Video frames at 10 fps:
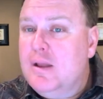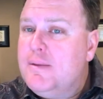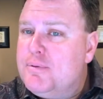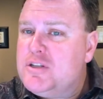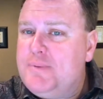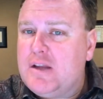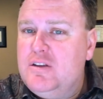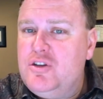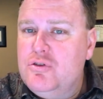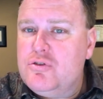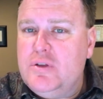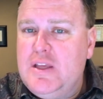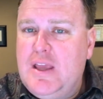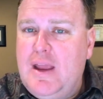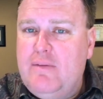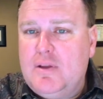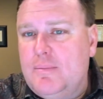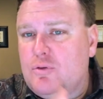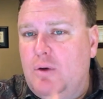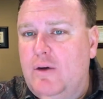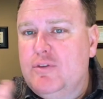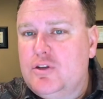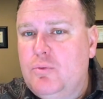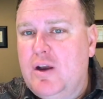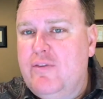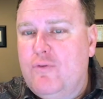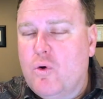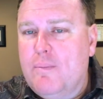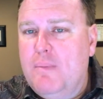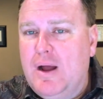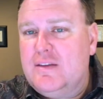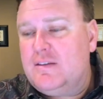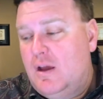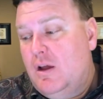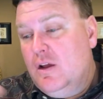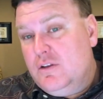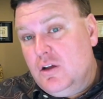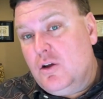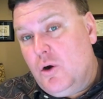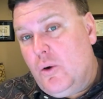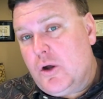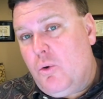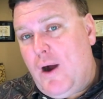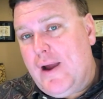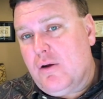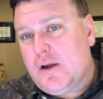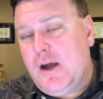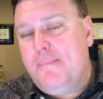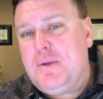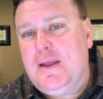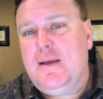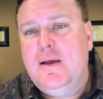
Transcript: And the prospectus usually gave them 12 to 24 months to go acquire a company.